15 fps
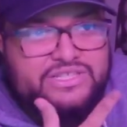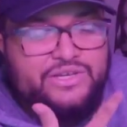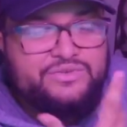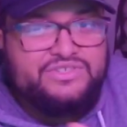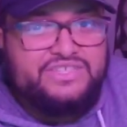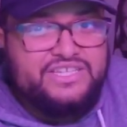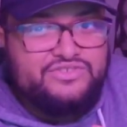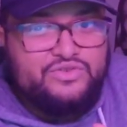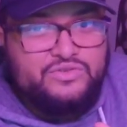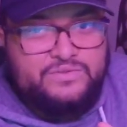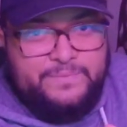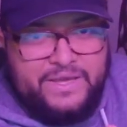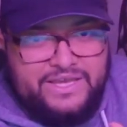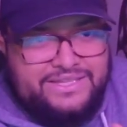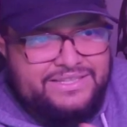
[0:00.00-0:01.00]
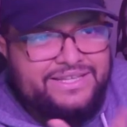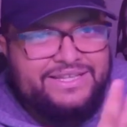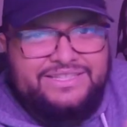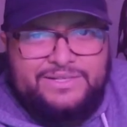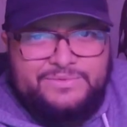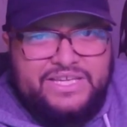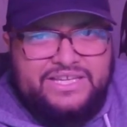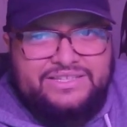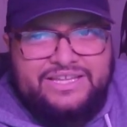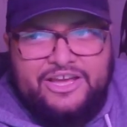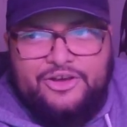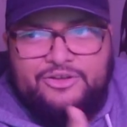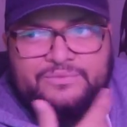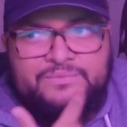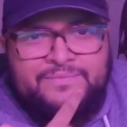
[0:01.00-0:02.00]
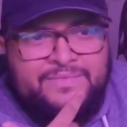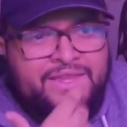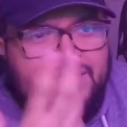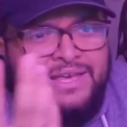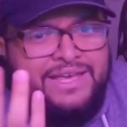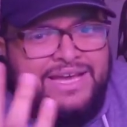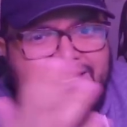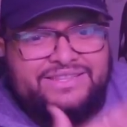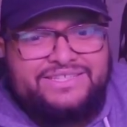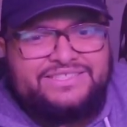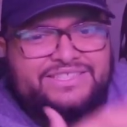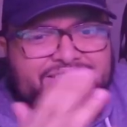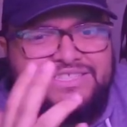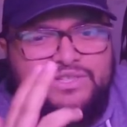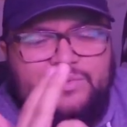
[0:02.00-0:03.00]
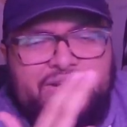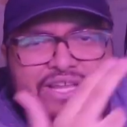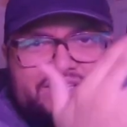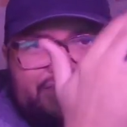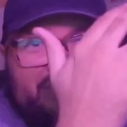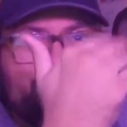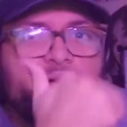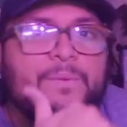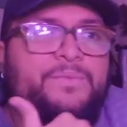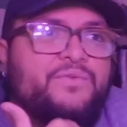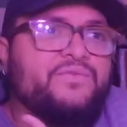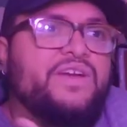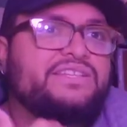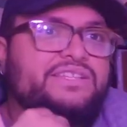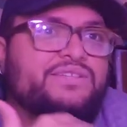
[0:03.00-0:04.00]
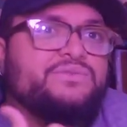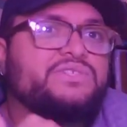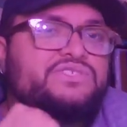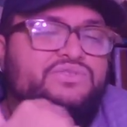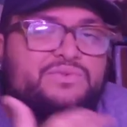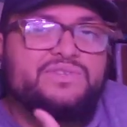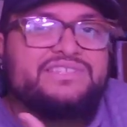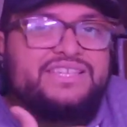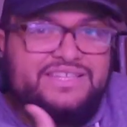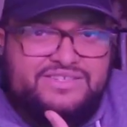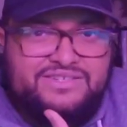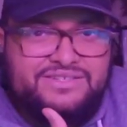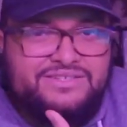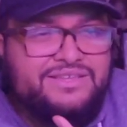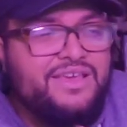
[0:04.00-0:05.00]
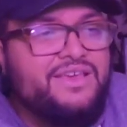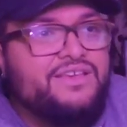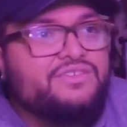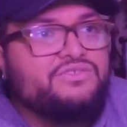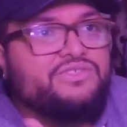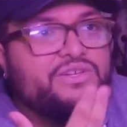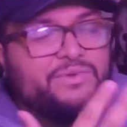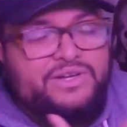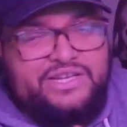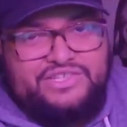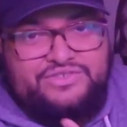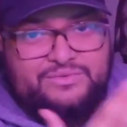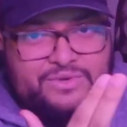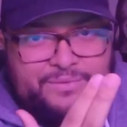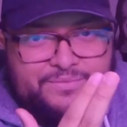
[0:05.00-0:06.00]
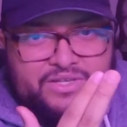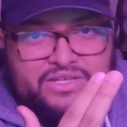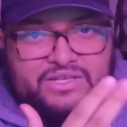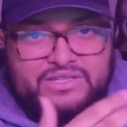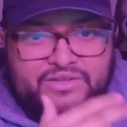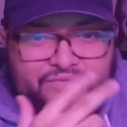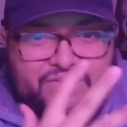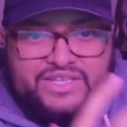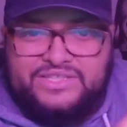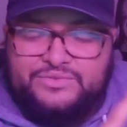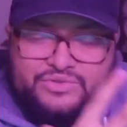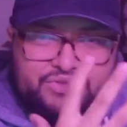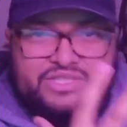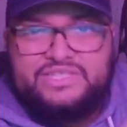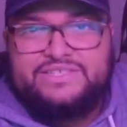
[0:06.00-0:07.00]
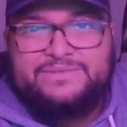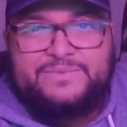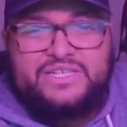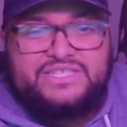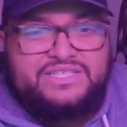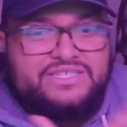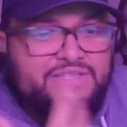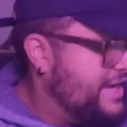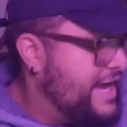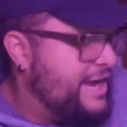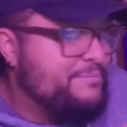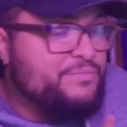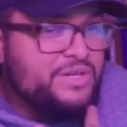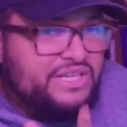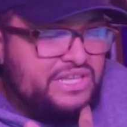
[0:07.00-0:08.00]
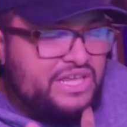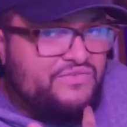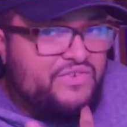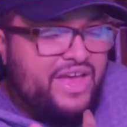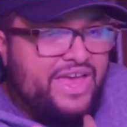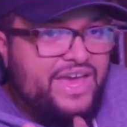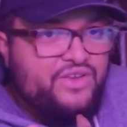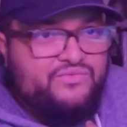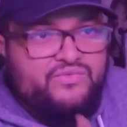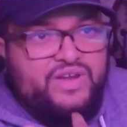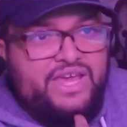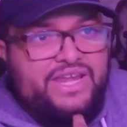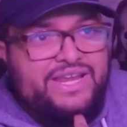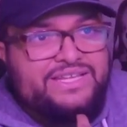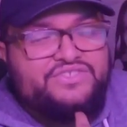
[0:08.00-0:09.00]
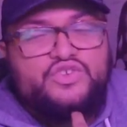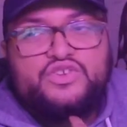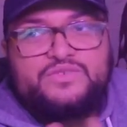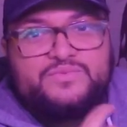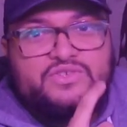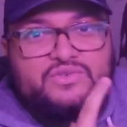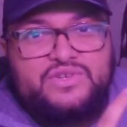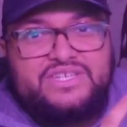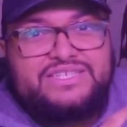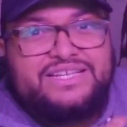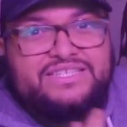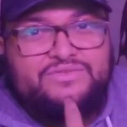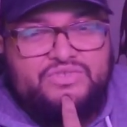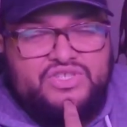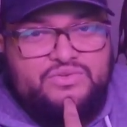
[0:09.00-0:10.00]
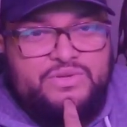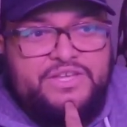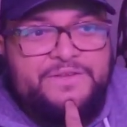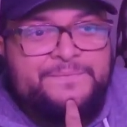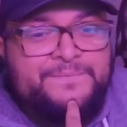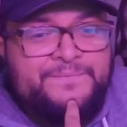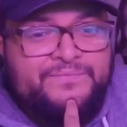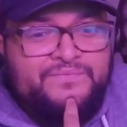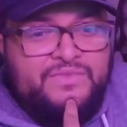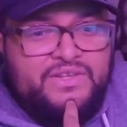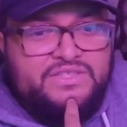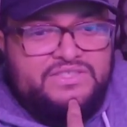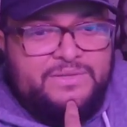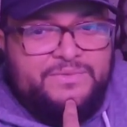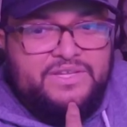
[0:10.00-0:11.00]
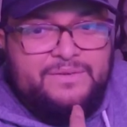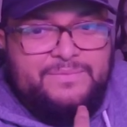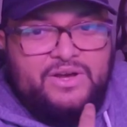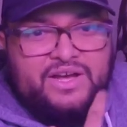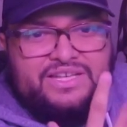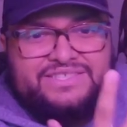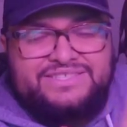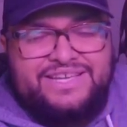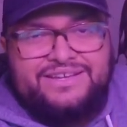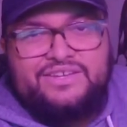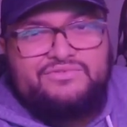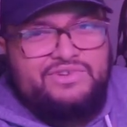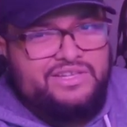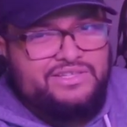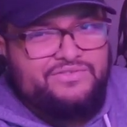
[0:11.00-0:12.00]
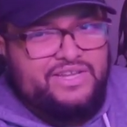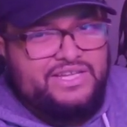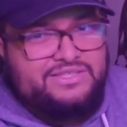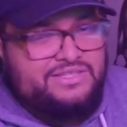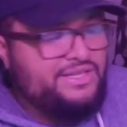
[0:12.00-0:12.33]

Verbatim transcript: like with JinSoul's pick that they ended up taking down. I think it's because they didn't want to interrupt the fact that they were just doing teasers. So they didn't want to interrupt uh, the fact they were doing the teaser pictures. I believe I had read and I saw some screenshots of the tweet something about a second round of lightsticks.